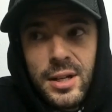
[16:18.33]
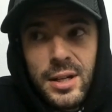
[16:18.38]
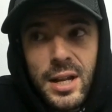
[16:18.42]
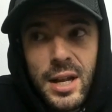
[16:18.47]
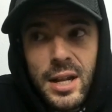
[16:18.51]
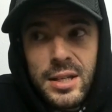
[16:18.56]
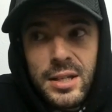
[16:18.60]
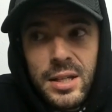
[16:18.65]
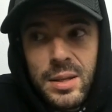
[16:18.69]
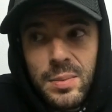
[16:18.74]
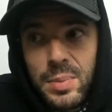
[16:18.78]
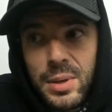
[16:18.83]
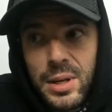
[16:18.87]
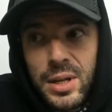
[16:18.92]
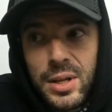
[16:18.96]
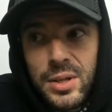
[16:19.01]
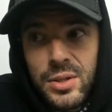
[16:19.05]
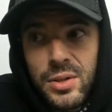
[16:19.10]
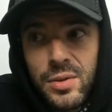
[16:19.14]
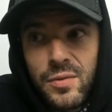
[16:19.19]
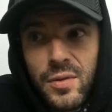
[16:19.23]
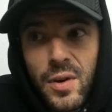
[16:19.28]
and
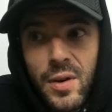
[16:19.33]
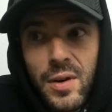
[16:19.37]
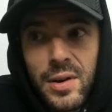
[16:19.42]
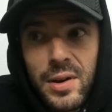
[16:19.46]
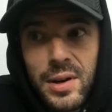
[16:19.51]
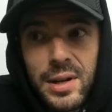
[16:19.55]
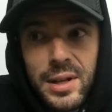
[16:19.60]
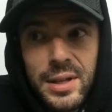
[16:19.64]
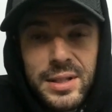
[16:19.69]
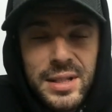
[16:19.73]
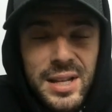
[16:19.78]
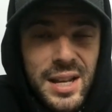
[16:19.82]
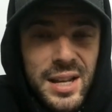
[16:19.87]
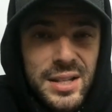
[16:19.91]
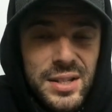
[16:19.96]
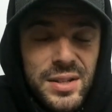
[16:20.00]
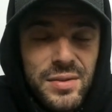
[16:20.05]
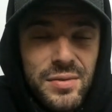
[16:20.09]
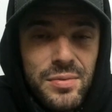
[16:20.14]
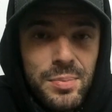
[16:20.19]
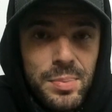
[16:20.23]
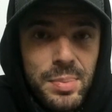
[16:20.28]
NTPs are very
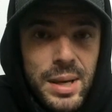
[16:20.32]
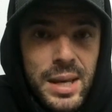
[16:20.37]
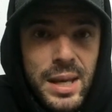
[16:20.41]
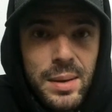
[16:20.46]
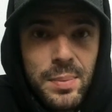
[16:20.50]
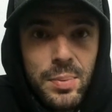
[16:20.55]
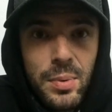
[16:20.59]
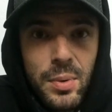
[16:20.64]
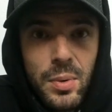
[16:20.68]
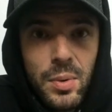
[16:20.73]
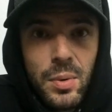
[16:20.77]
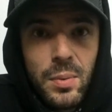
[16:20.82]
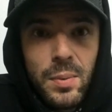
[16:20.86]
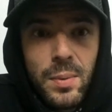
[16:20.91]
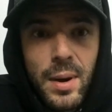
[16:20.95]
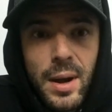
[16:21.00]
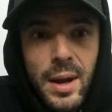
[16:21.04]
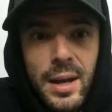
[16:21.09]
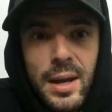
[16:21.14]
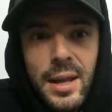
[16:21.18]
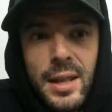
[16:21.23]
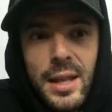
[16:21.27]
attentive people, right?